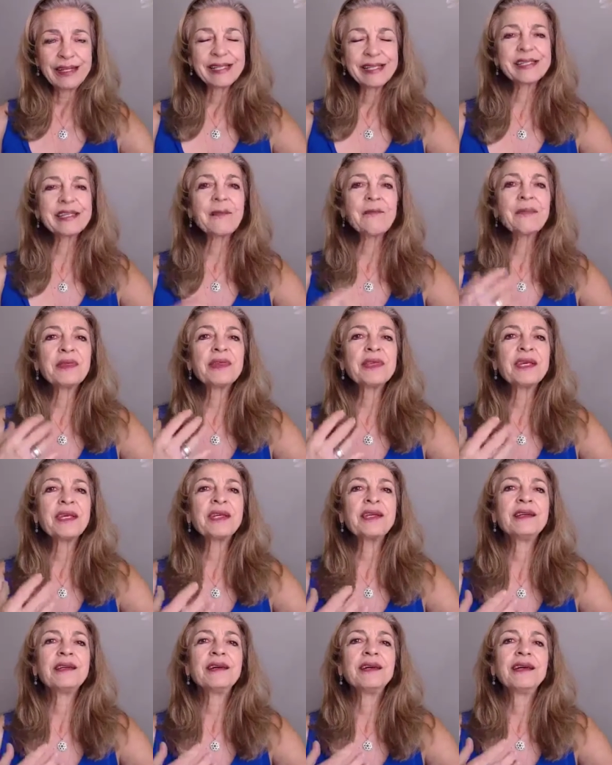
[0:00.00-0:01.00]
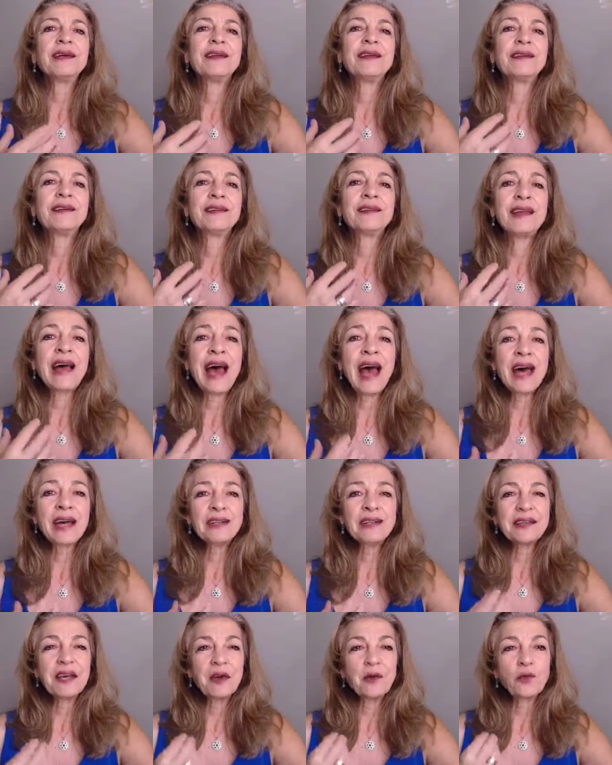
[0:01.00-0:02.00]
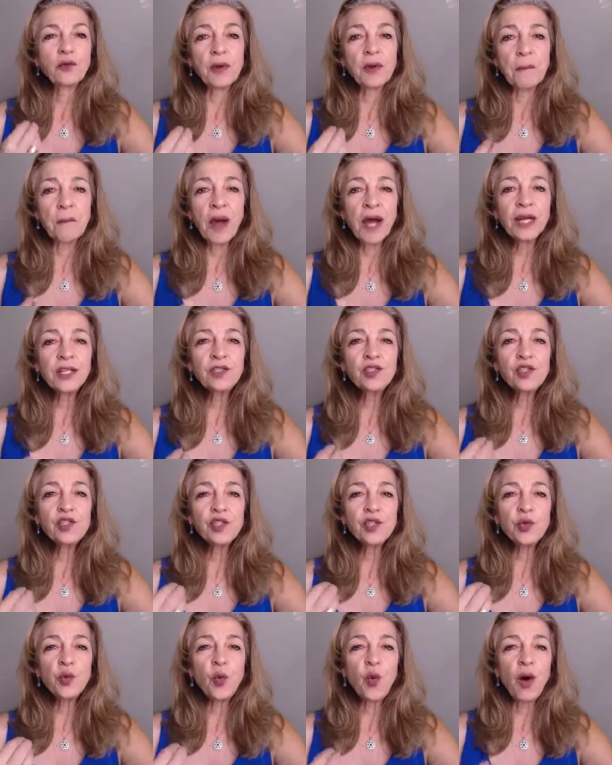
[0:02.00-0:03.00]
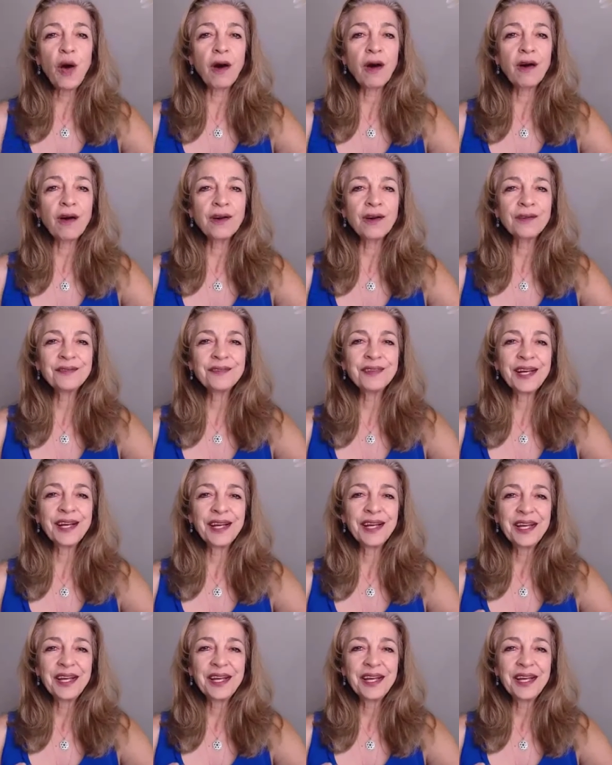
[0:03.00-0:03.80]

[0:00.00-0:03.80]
Something that reminds you of